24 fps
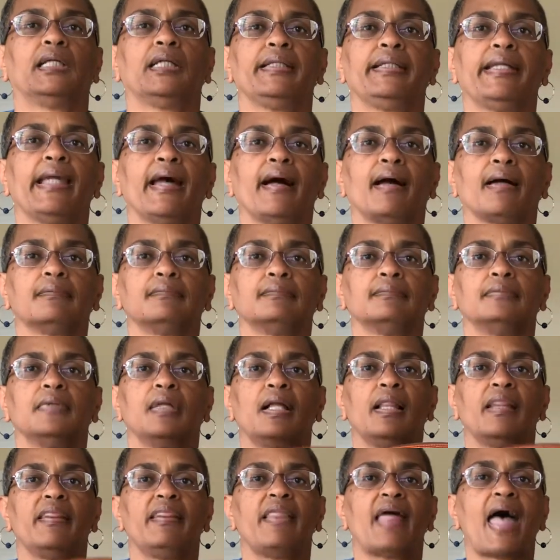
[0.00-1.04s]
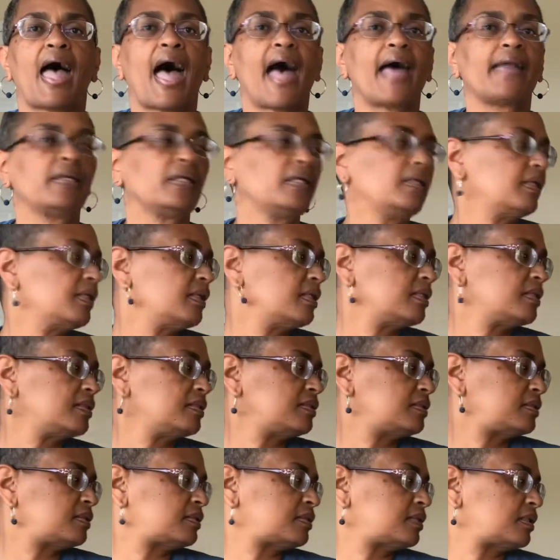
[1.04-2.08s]
yeah, that
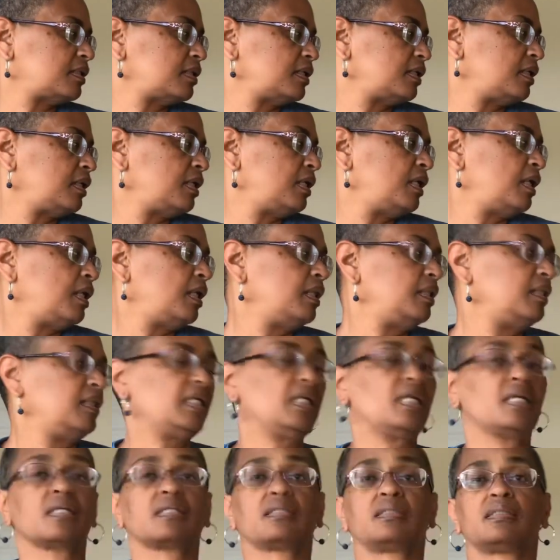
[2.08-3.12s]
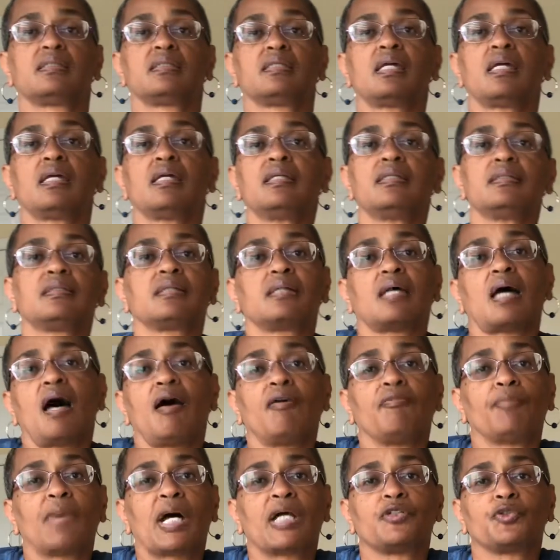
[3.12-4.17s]
is the extent
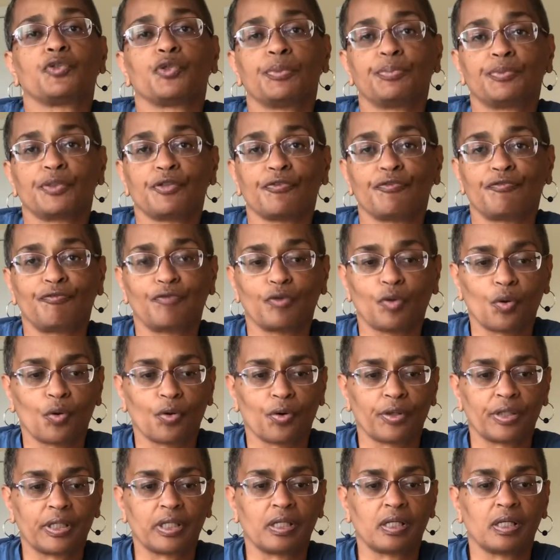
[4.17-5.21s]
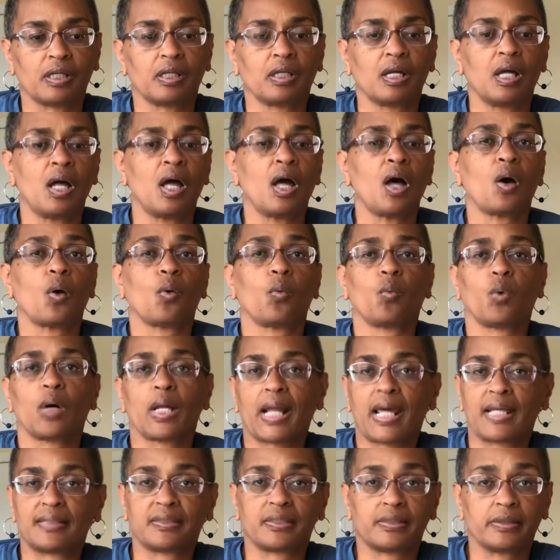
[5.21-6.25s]
of my trip to Florida,
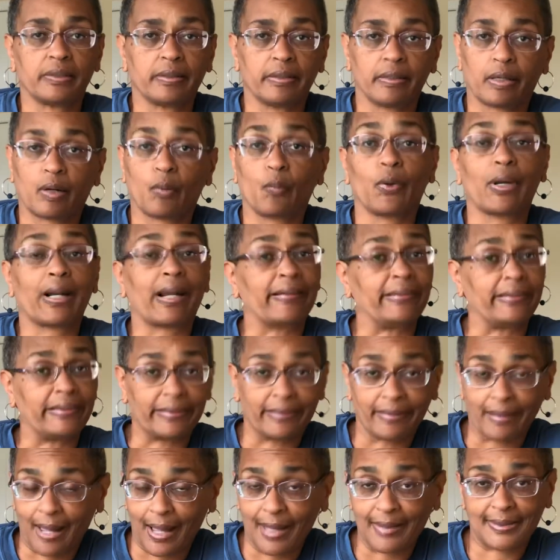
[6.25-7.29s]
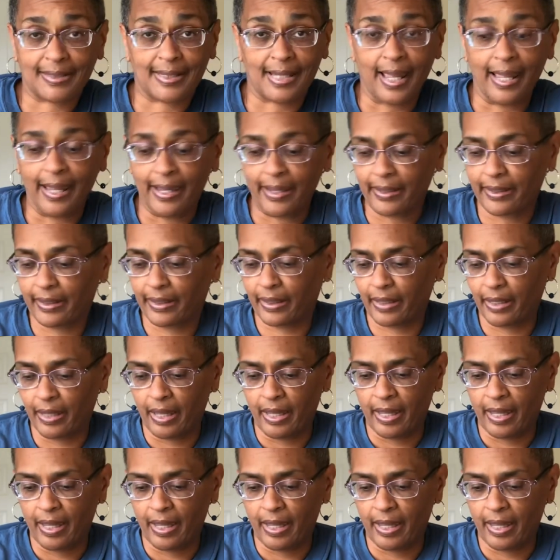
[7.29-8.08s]
what I took, what I did not take,